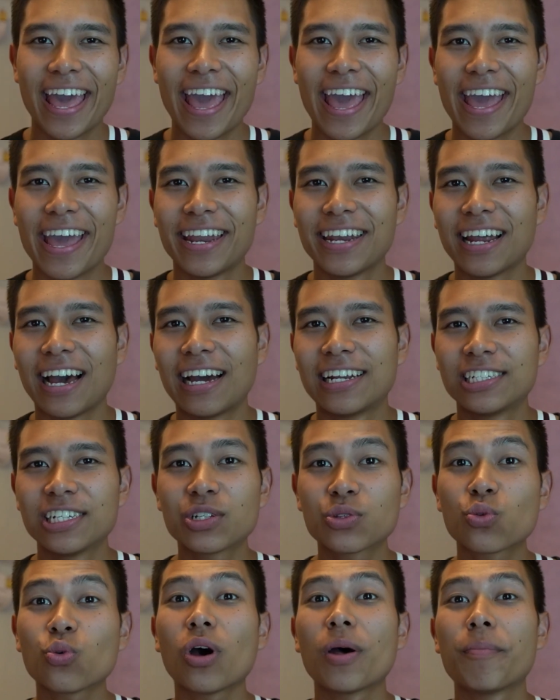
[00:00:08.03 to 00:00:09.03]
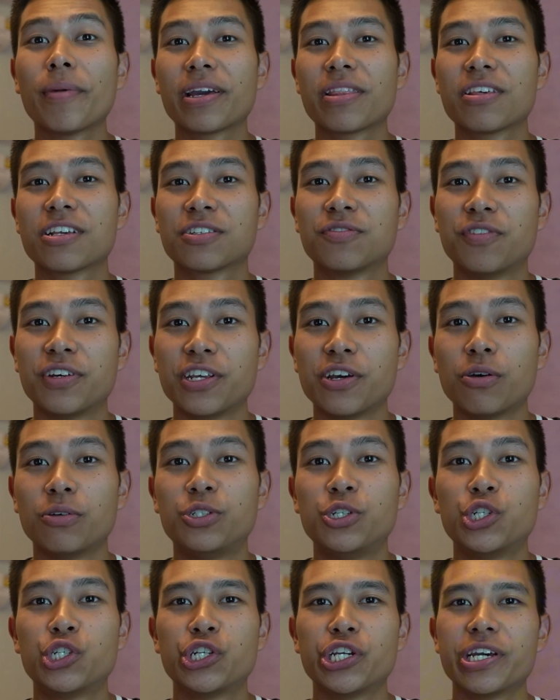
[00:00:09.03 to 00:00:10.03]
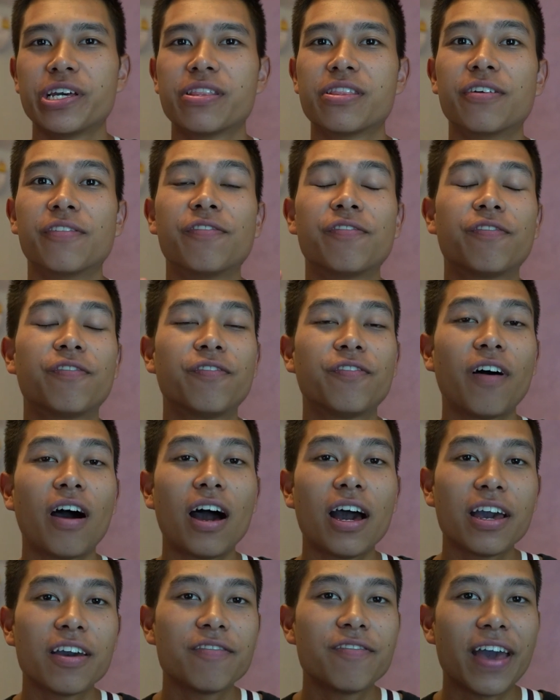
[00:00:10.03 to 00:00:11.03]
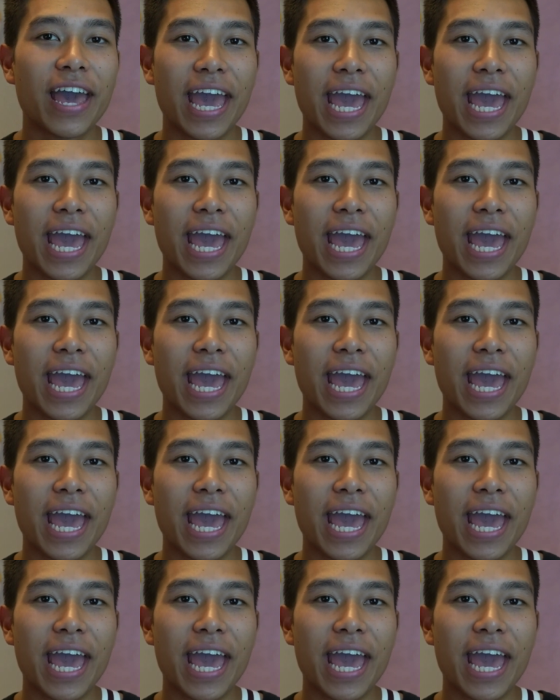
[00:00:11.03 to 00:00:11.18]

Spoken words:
And I just thought I'd make this video to share the 5